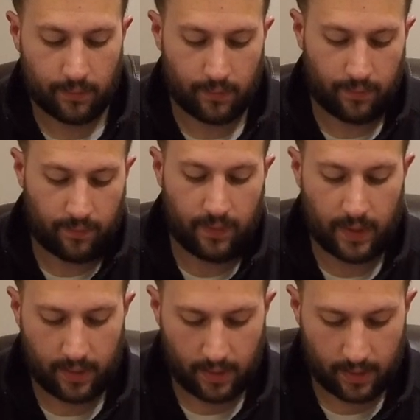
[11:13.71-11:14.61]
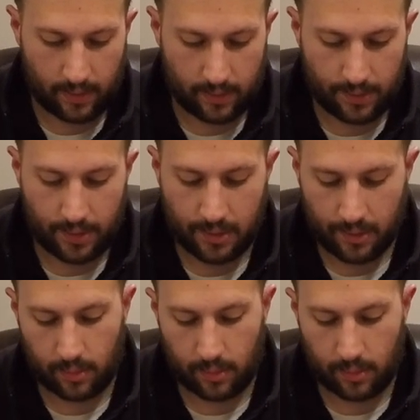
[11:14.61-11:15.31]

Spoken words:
fine edge